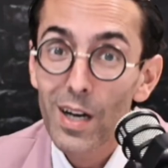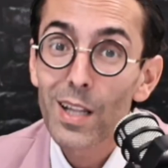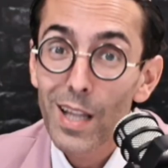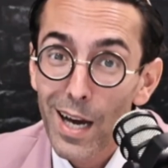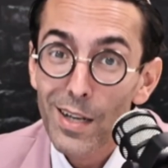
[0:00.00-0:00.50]
a
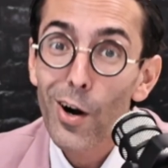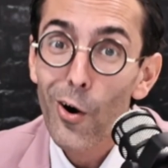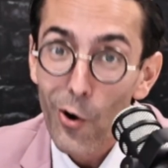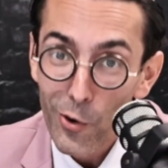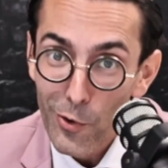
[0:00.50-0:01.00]
lot
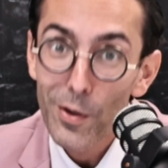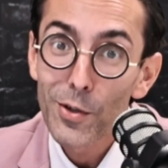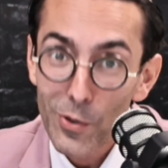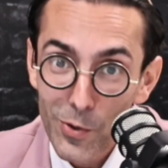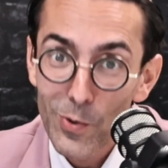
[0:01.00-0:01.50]
harder
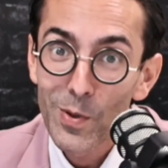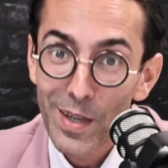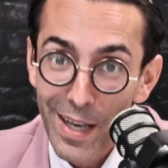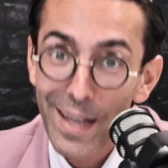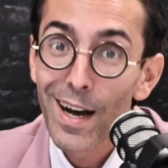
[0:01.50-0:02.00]
than you,
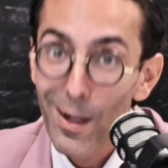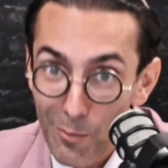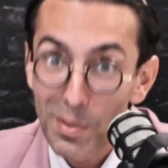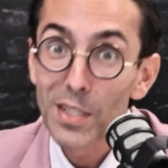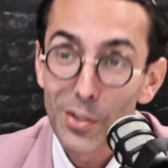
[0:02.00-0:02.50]
and I'll
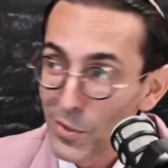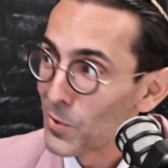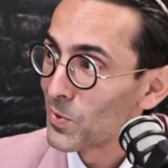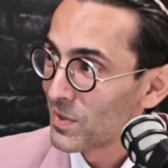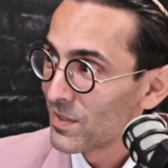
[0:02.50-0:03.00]
beat you.
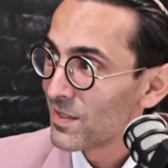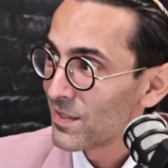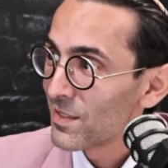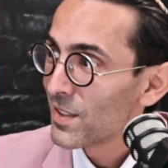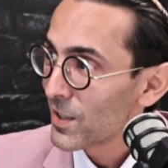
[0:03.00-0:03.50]

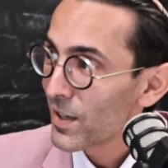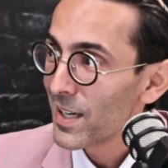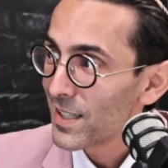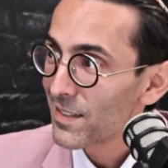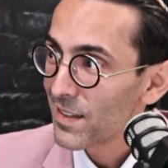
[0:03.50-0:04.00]

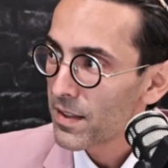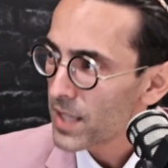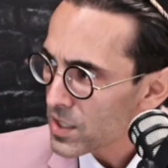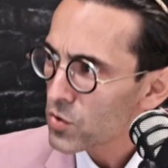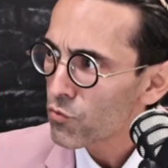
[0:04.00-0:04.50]
Right? And
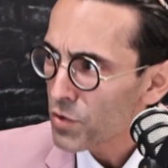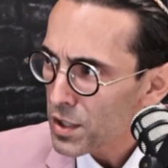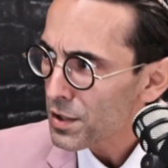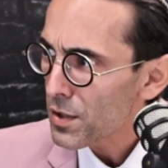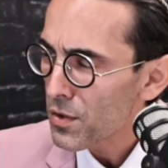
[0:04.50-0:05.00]
that's
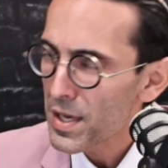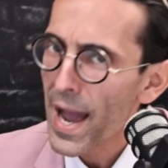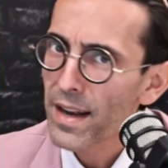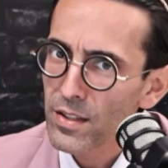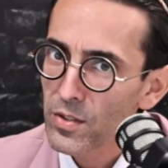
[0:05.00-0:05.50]
really the
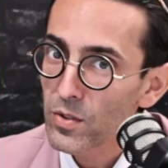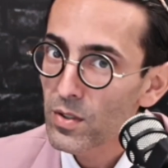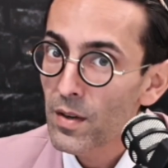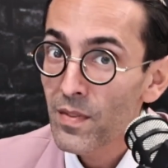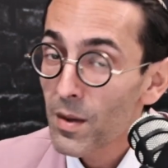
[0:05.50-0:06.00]

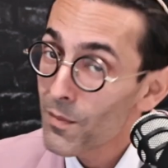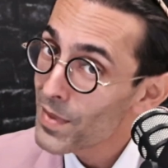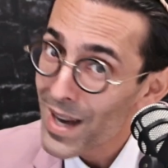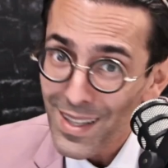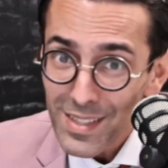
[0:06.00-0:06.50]
attitude. I'm
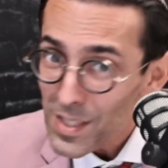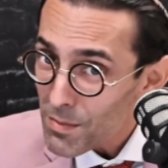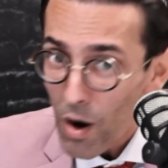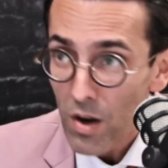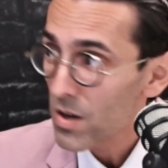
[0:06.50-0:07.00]
not
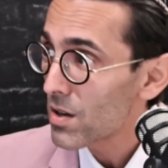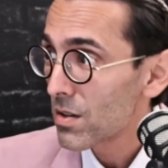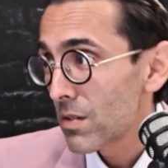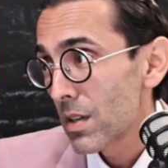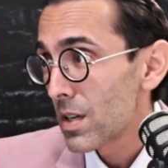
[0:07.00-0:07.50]
smarter
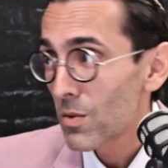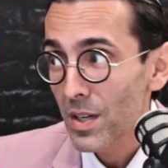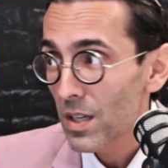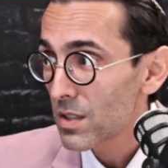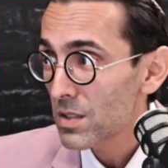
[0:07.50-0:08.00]
than
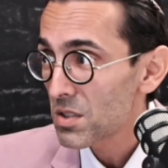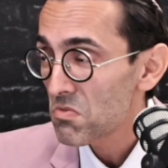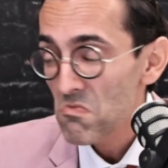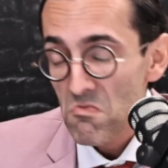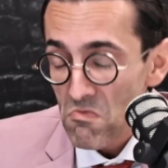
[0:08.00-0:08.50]
anyone else.
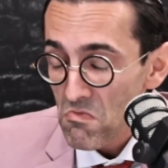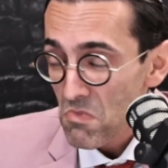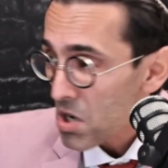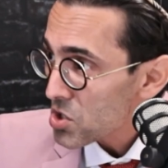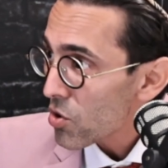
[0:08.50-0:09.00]

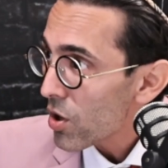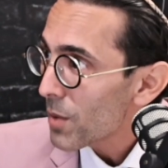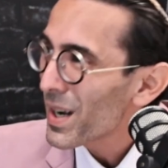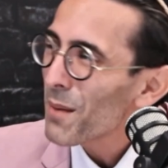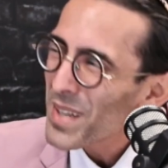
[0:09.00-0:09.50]
Not stronger,
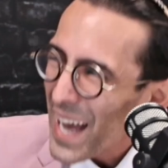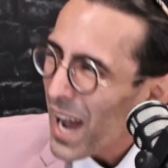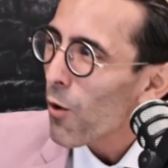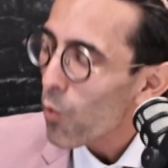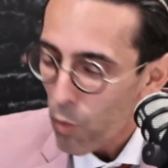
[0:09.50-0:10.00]
but I'm going to
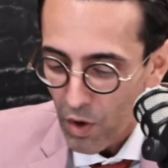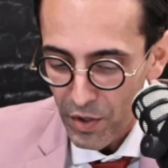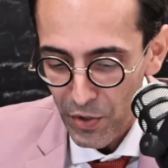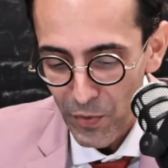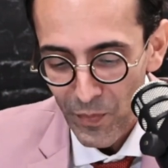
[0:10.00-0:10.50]

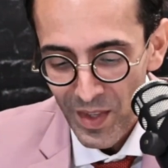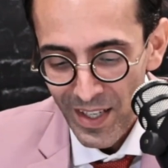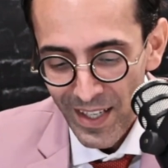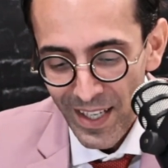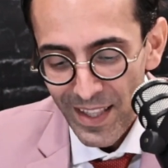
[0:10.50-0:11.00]
outwork you.
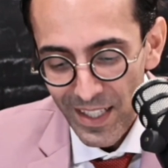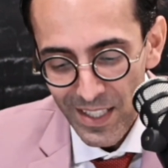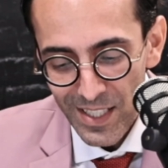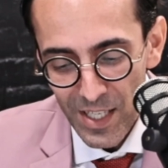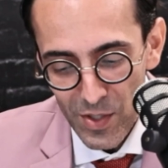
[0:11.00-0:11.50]
Then he
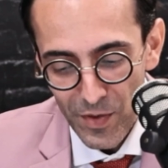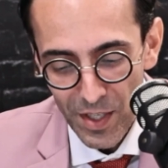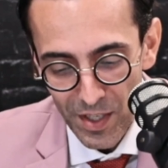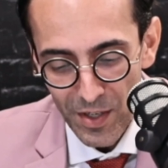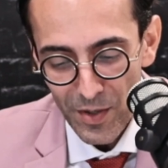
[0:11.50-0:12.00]
says over
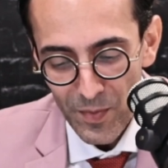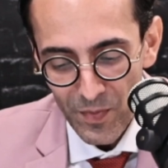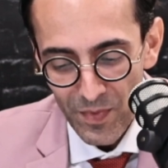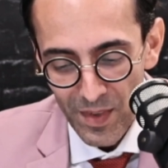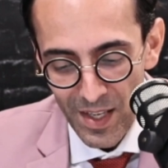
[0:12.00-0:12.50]
here,
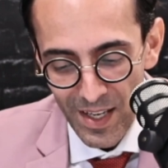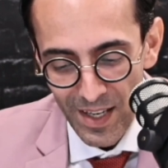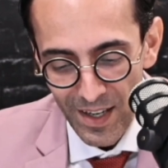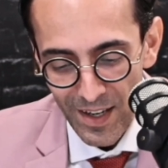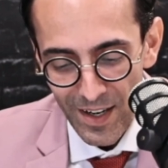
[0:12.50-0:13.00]

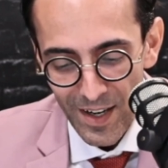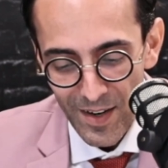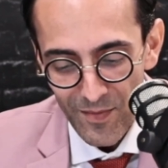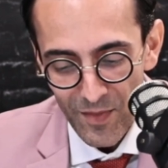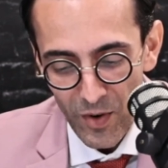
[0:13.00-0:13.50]
look
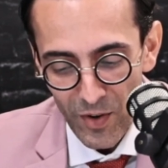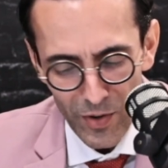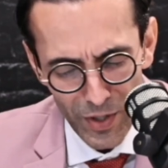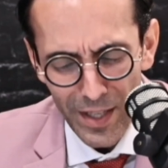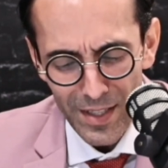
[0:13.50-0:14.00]

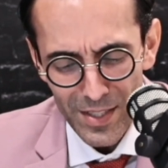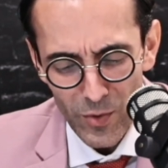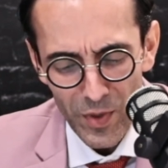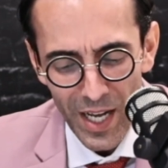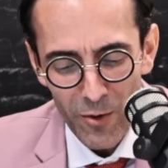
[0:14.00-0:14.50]
at this.
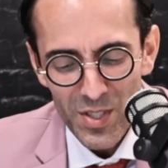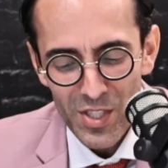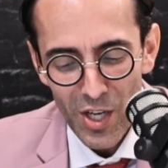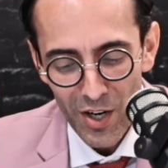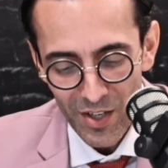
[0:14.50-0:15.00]
When I was
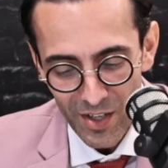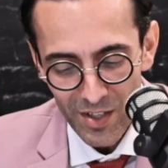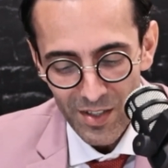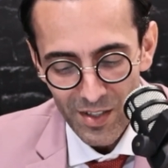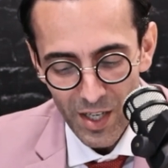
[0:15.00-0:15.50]

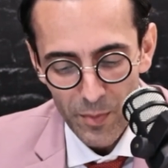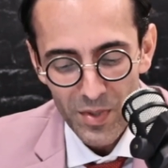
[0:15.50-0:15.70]
younger, up